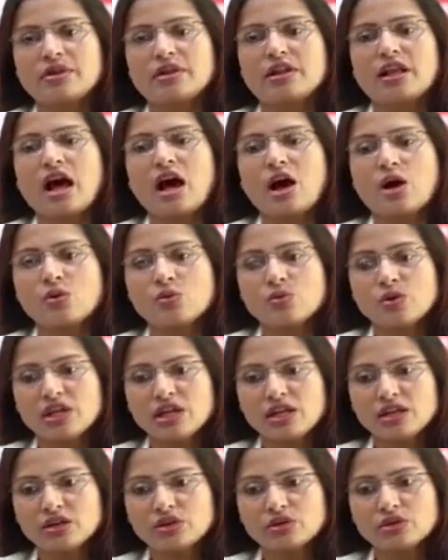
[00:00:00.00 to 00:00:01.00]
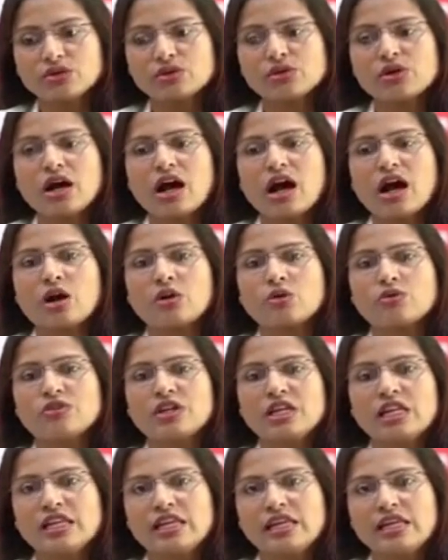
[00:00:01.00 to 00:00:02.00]
how we grow, how
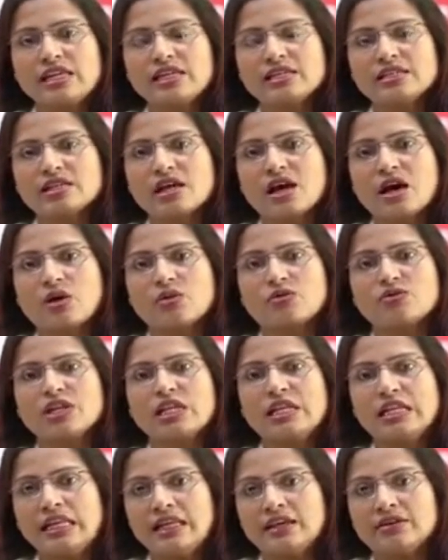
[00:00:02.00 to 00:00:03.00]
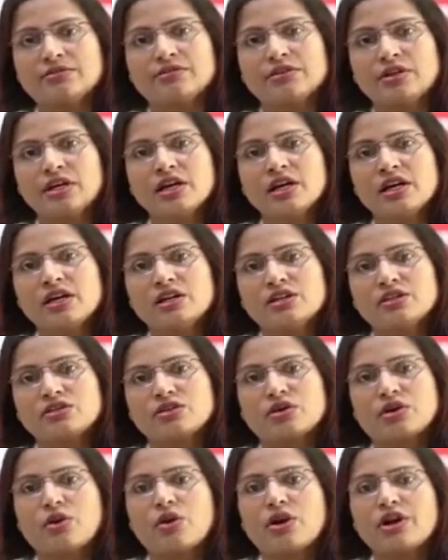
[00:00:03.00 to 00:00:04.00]
we eat, how we live.
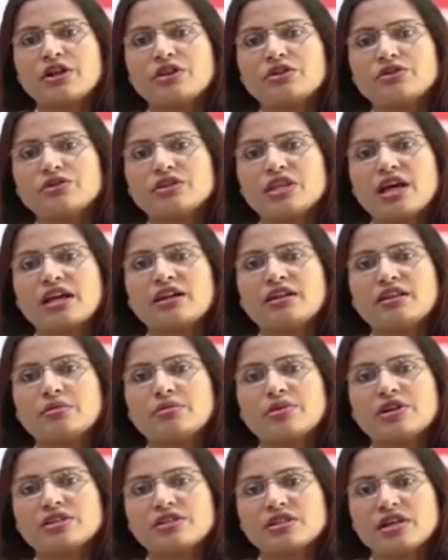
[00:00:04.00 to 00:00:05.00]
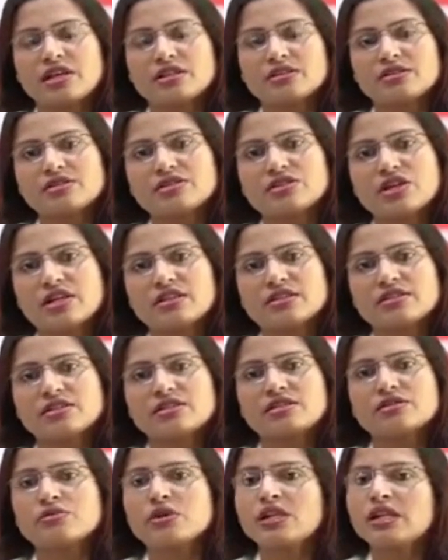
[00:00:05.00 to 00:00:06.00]
So according to that, the breast cancer
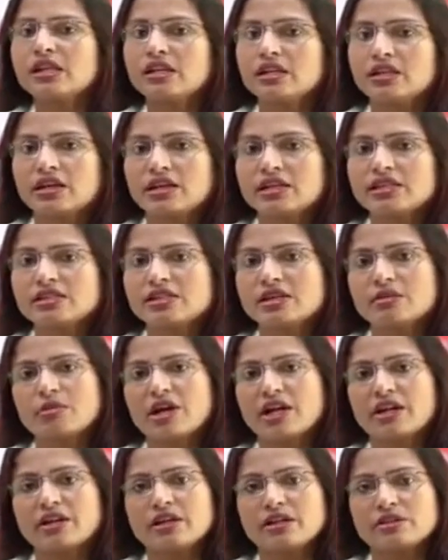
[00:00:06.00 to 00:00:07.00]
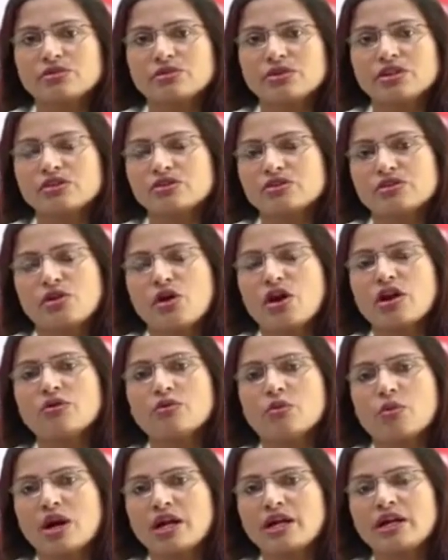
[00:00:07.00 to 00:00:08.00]
chances will increase day by day. So it's
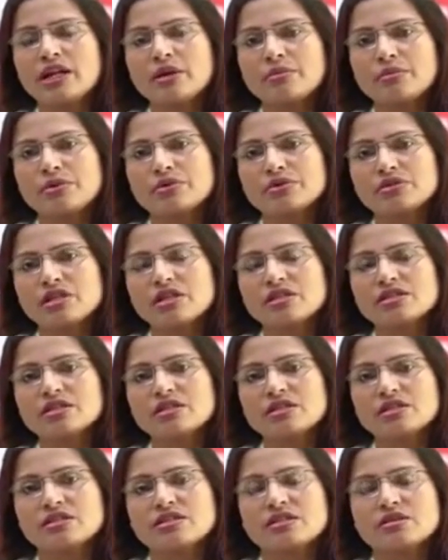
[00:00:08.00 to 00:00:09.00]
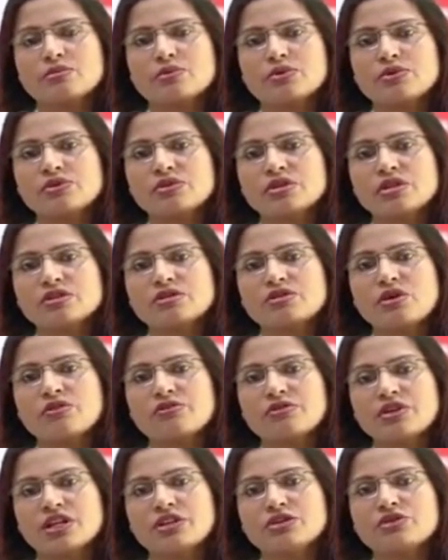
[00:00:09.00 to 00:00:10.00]
not one day process, it is a process
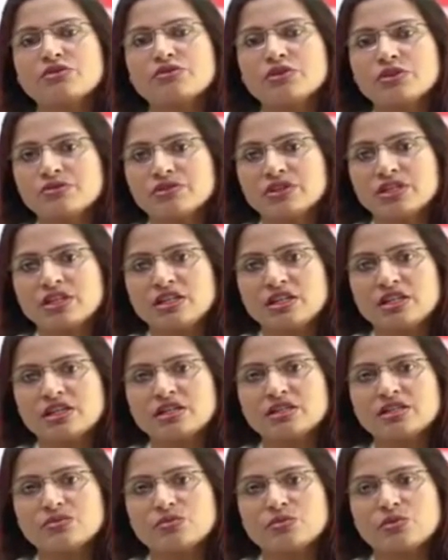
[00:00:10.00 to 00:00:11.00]
of 10 to 15 years